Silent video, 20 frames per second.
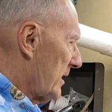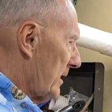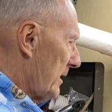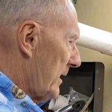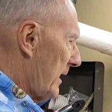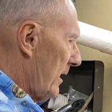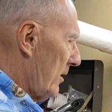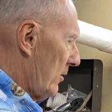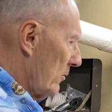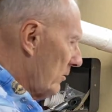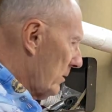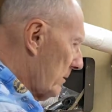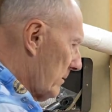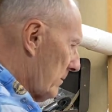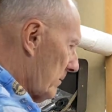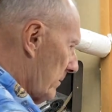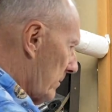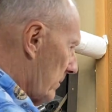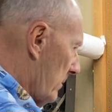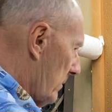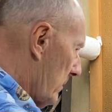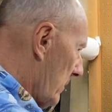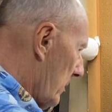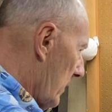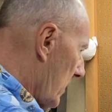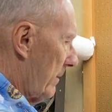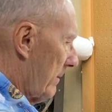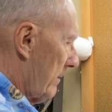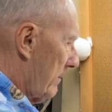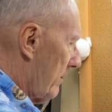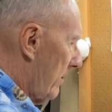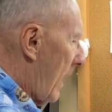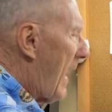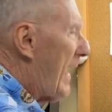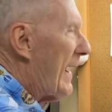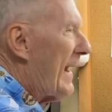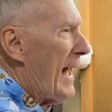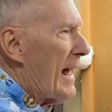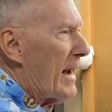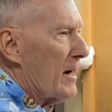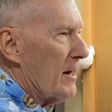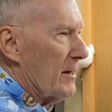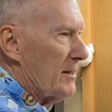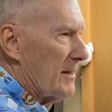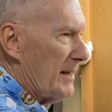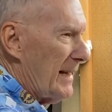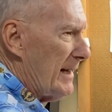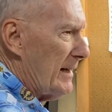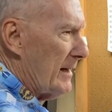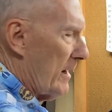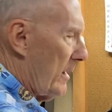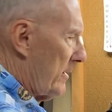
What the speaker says: down. I added a T-nut